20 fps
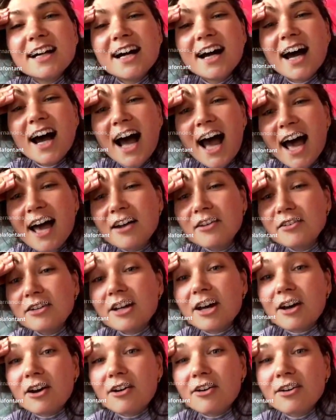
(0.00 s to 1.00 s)
I don't
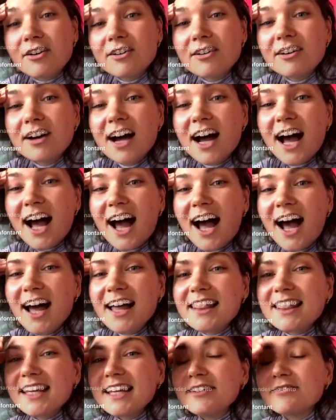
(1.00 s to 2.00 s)
know,
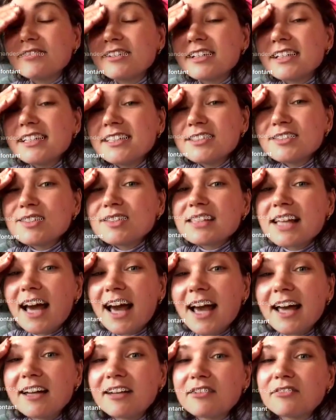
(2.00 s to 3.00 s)
they really just
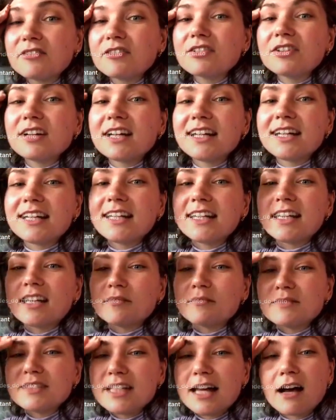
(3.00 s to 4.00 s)
kind of created
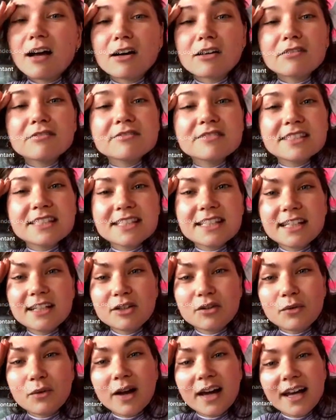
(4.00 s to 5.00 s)
themselves
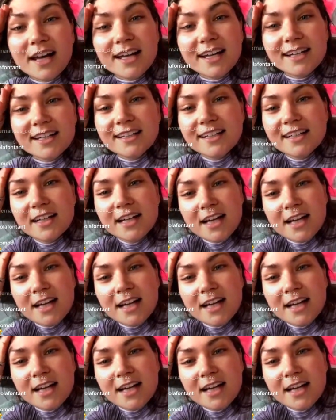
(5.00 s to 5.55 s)
in a way.